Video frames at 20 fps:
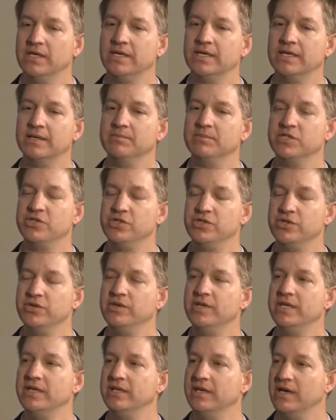Um, but you
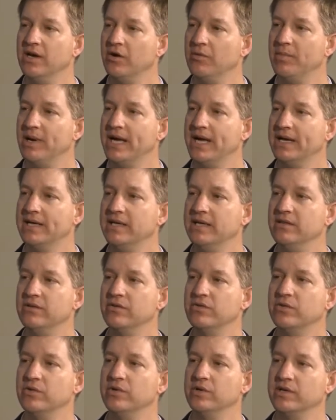do need to go back
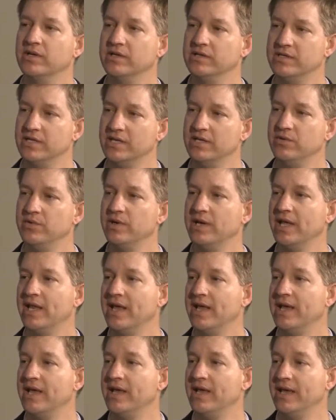either through a continuing
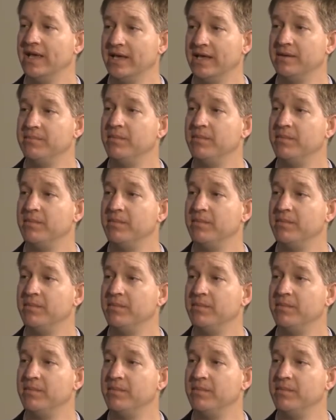ed